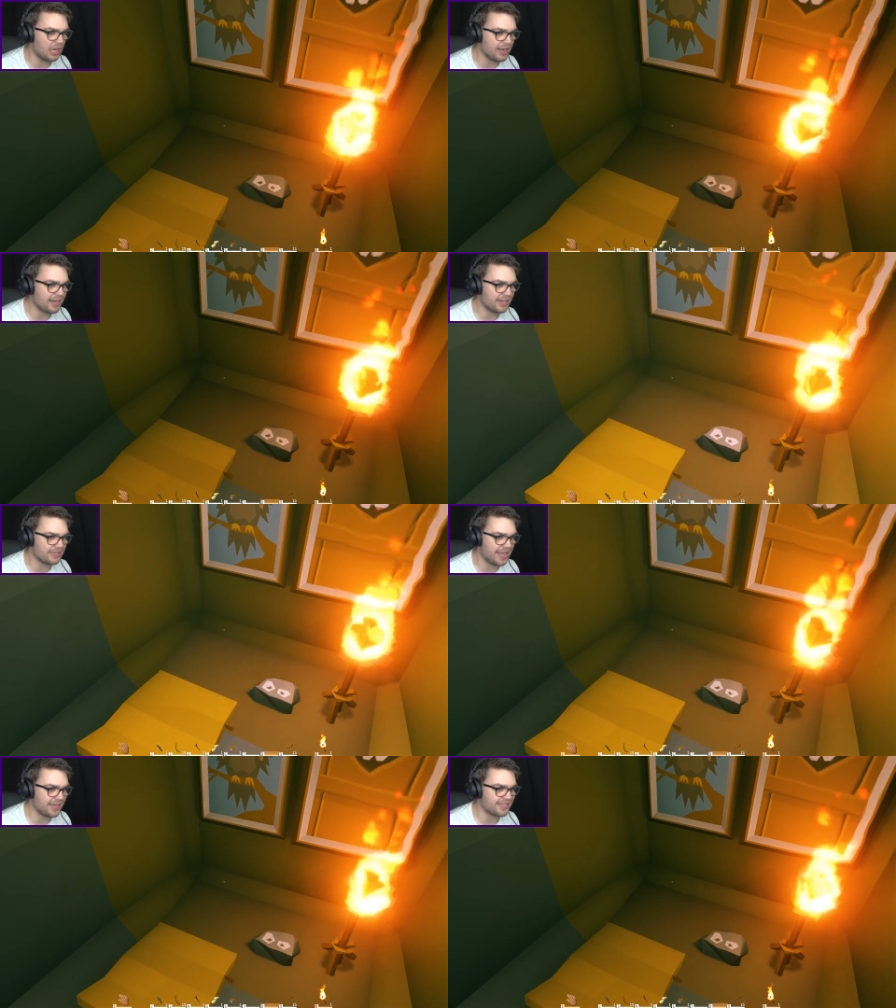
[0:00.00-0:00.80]
I need to get the
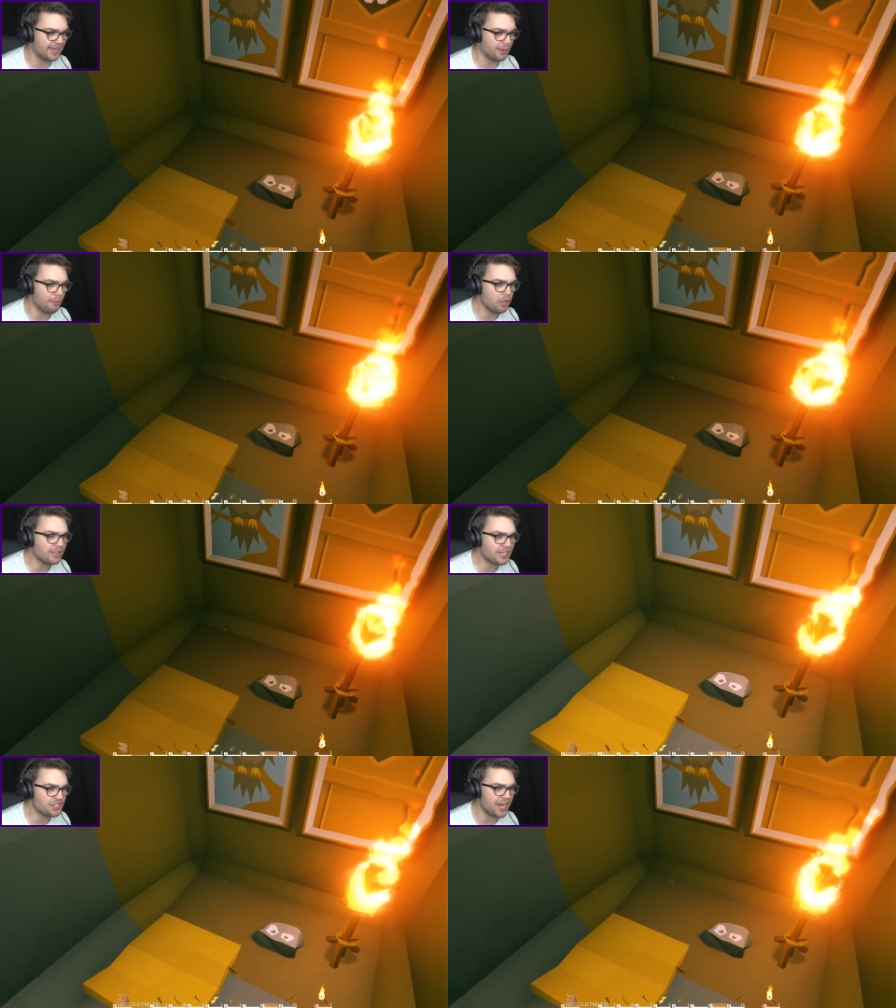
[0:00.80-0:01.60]
text out of the way. Look
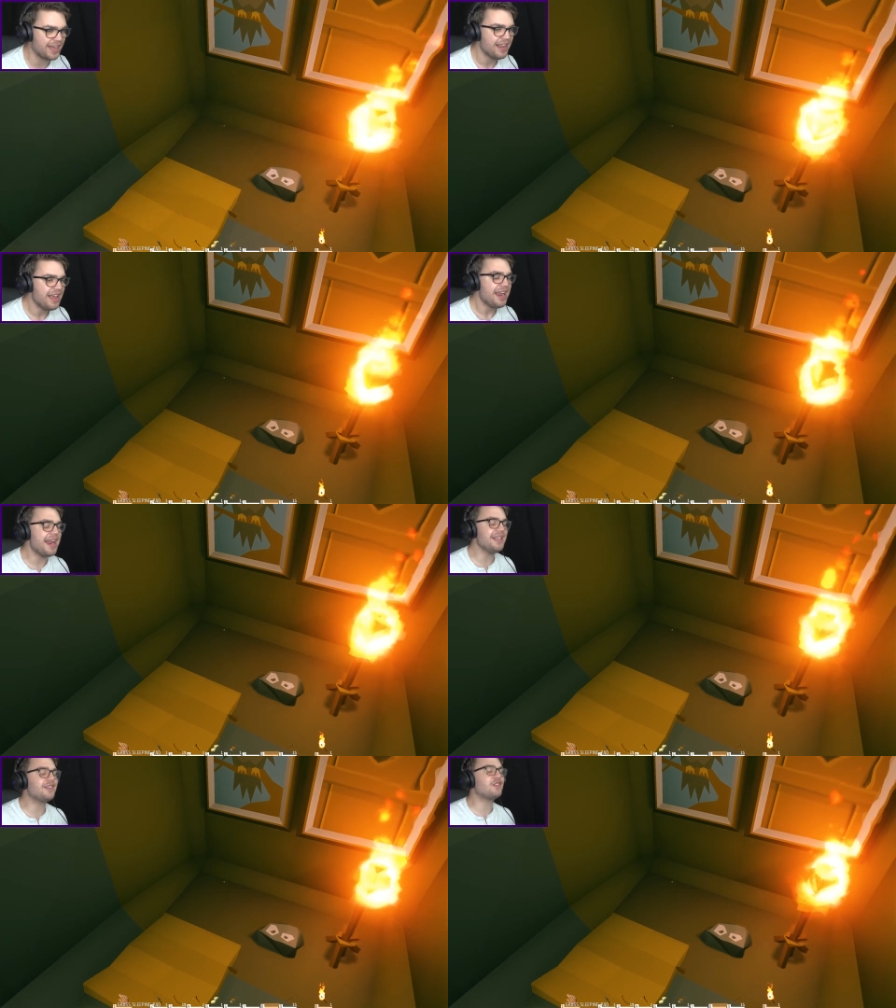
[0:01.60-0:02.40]
at that shit.
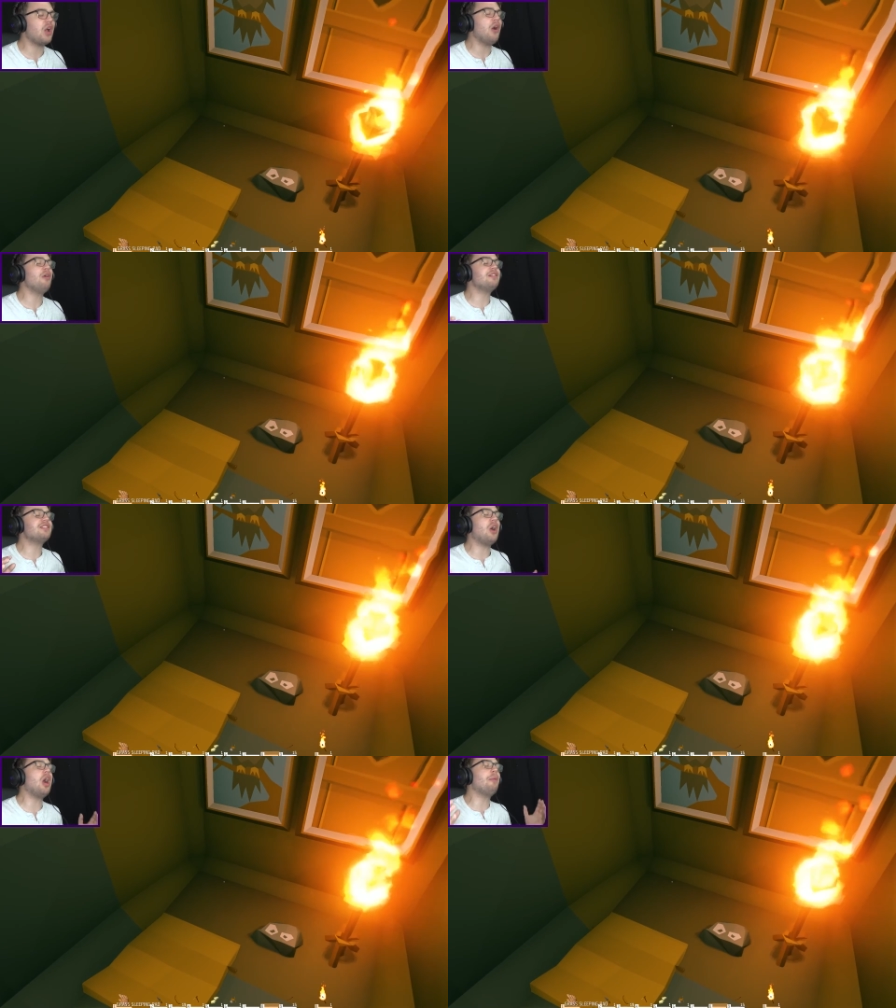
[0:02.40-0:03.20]
He's so
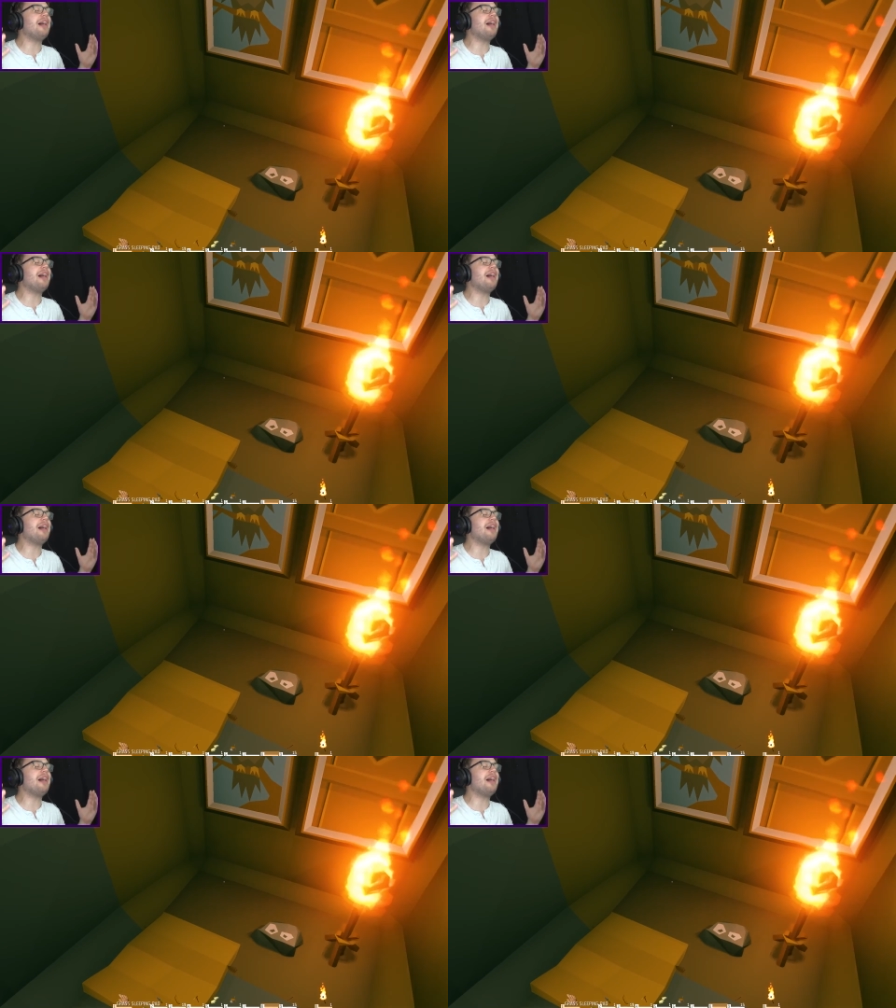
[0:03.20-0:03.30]
adorable.